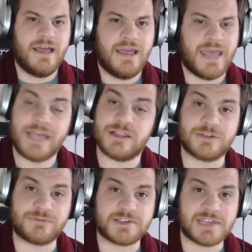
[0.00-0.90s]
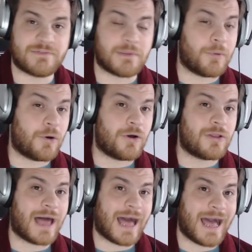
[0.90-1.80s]
England received the ball
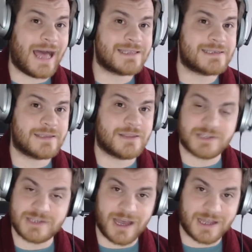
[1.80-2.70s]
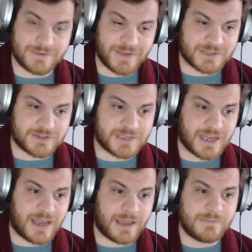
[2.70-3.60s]
at the start of extra
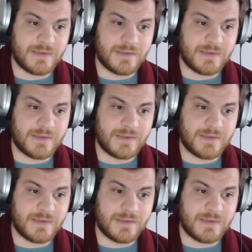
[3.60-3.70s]
time,